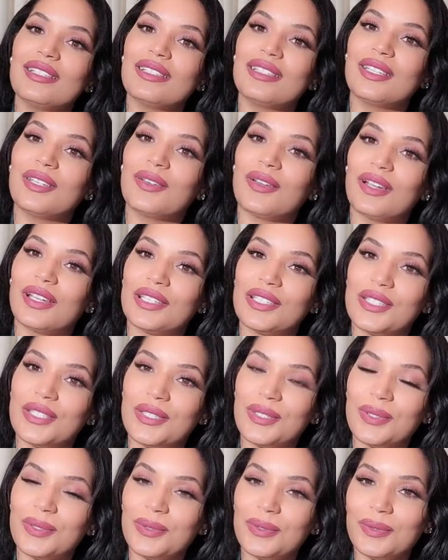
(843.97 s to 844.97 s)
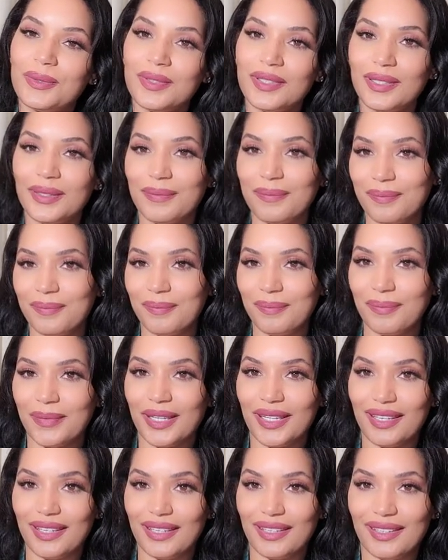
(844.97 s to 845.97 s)
See you guys soon.
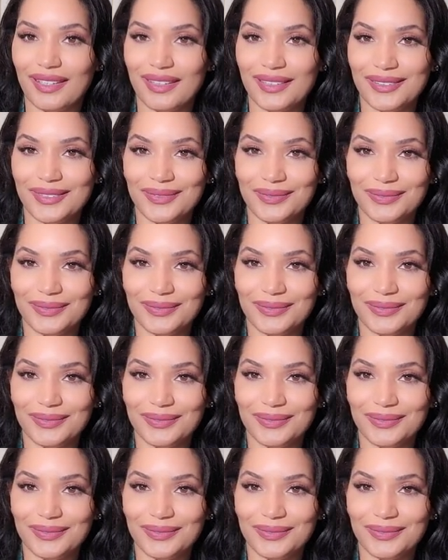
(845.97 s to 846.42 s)
Bye.